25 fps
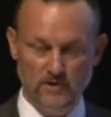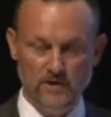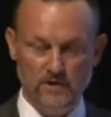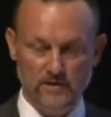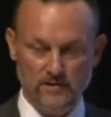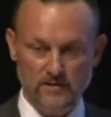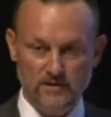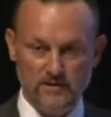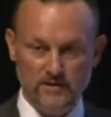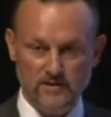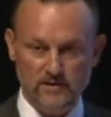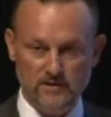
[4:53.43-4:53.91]

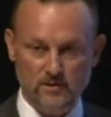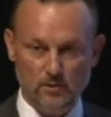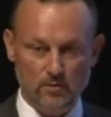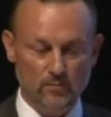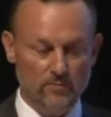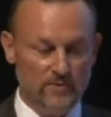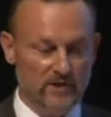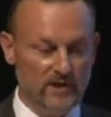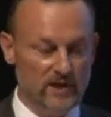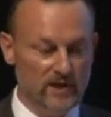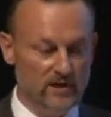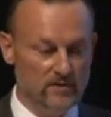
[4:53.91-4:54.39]
This
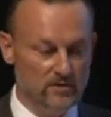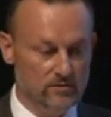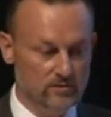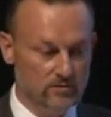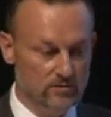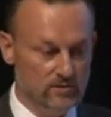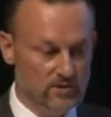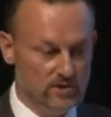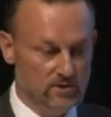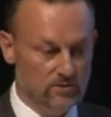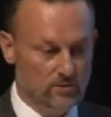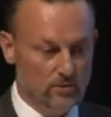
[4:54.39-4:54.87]

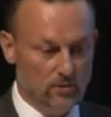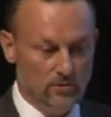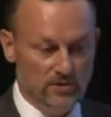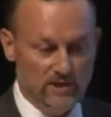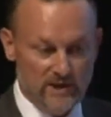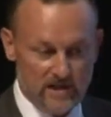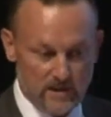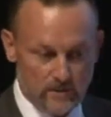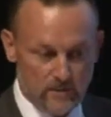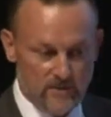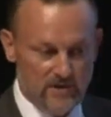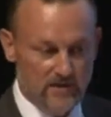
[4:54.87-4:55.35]
combination is called
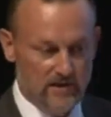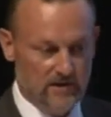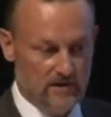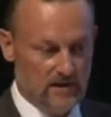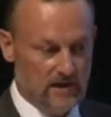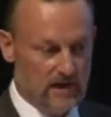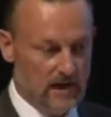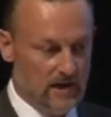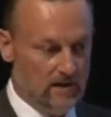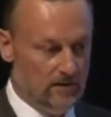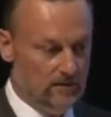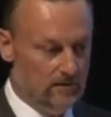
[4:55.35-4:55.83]
hybrid
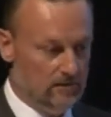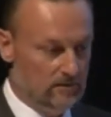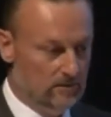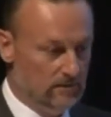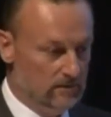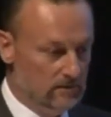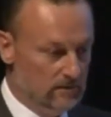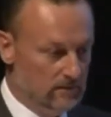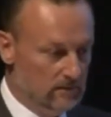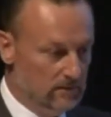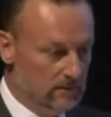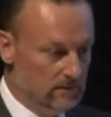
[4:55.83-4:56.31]
cloud.
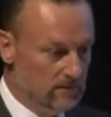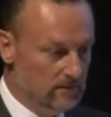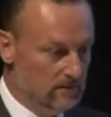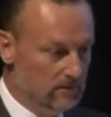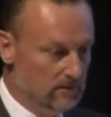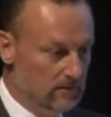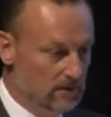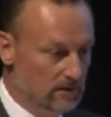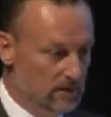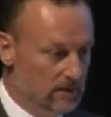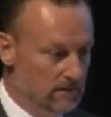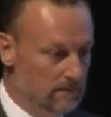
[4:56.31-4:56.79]

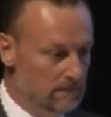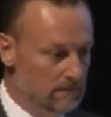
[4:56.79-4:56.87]
Okay.